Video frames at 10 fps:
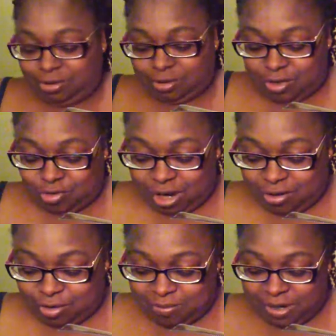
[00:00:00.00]
so I was
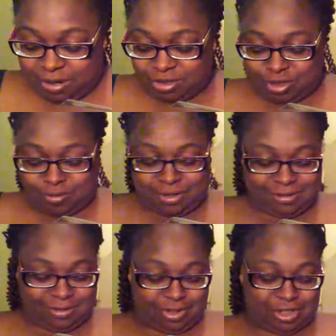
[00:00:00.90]
trying to go up there and chill with her
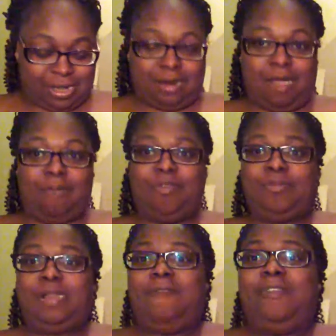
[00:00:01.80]
until she got off or
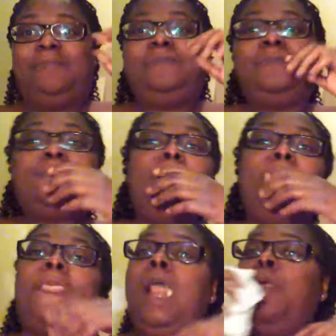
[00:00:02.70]
whatever.
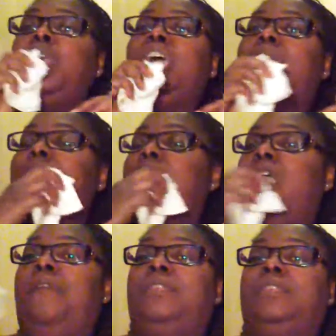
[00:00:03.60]
And when I got
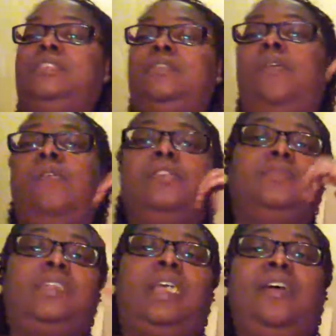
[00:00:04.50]
there, one of her coworkers
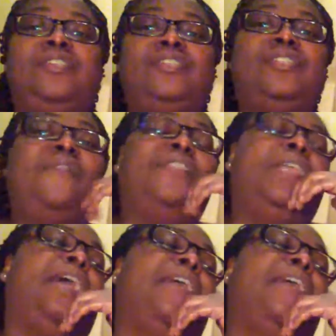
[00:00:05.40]
was like, oh, she over at the